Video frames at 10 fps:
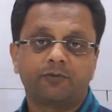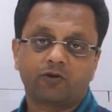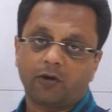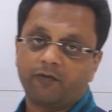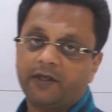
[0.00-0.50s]

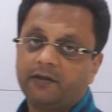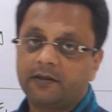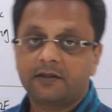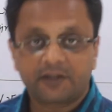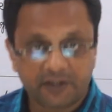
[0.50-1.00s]
solving
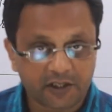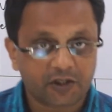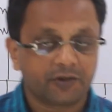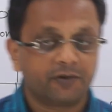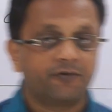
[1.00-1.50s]

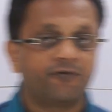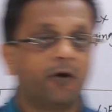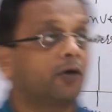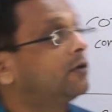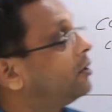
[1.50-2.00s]
session
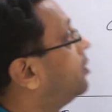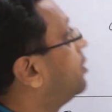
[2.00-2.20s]
for